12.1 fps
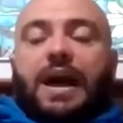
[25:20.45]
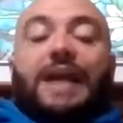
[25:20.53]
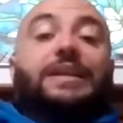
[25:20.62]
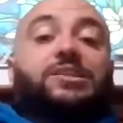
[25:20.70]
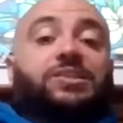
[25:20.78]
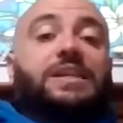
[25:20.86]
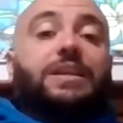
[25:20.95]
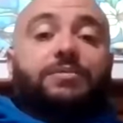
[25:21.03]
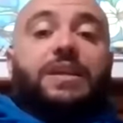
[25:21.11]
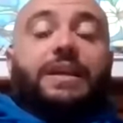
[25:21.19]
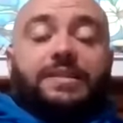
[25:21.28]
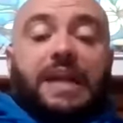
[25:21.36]
I could see them
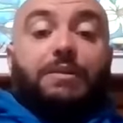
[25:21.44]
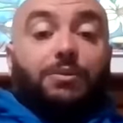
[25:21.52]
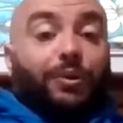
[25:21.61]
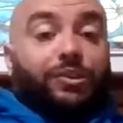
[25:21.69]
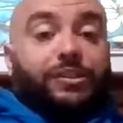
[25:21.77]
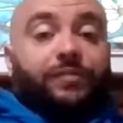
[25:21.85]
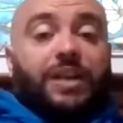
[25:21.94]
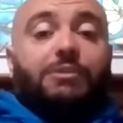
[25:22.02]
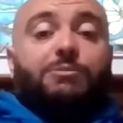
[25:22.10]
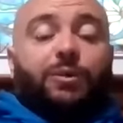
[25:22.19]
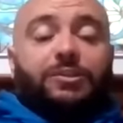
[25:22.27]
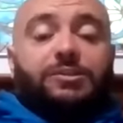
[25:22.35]
taking Tyree Wilson if
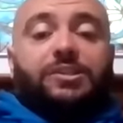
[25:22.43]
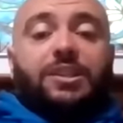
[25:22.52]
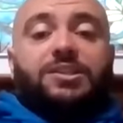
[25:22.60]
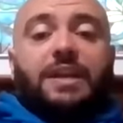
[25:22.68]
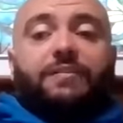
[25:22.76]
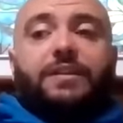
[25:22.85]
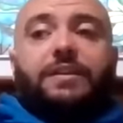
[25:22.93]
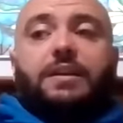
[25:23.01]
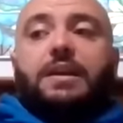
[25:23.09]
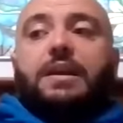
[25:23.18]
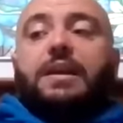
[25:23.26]
Tyree Wilson's at seven.